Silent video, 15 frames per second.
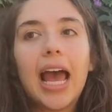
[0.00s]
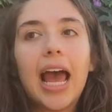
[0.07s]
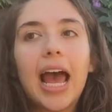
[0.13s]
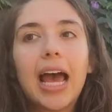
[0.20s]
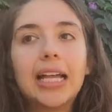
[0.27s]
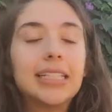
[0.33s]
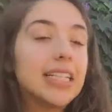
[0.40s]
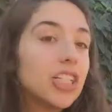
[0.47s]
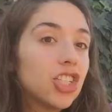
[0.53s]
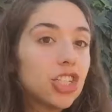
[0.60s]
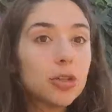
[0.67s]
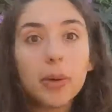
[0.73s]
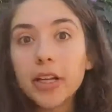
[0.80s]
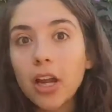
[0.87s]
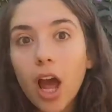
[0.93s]
and teach
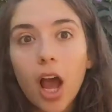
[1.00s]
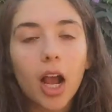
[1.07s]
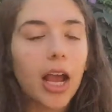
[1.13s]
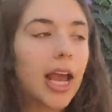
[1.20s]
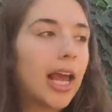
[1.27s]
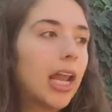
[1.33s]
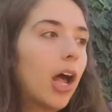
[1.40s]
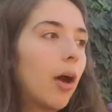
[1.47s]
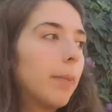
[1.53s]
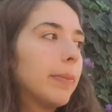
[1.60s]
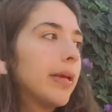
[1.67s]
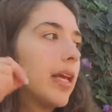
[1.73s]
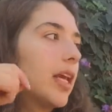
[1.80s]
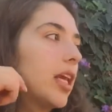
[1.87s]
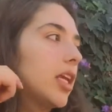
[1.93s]
it to my dog, and I'll
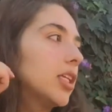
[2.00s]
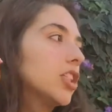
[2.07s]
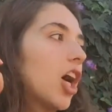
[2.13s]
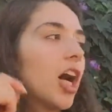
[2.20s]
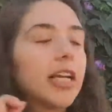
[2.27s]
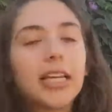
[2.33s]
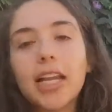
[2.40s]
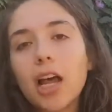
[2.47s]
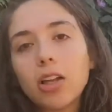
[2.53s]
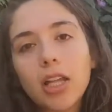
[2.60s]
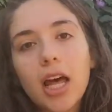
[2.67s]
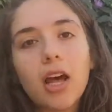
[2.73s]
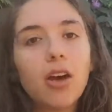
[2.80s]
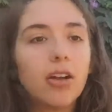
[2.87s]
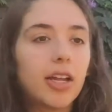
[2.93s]
be talking out
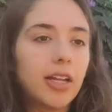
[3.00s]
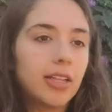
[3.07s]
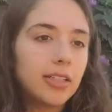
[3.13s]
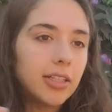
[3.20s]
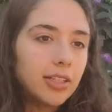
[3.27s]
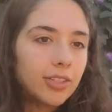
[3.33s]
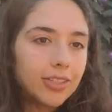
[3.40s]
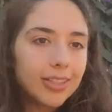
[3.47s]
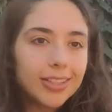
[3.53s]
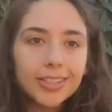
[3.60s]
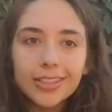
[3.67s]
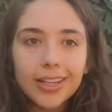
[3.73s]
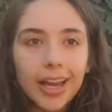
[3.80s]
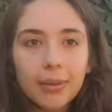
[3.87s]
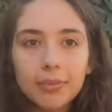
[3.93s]
loud and teaching it
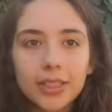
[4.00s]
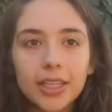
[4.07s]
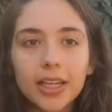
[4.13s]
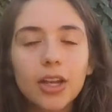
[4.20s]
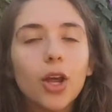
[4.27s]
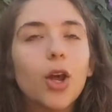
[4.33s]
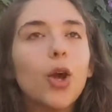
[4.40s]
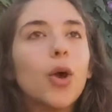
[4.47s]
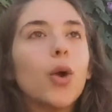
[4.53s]
to the captain,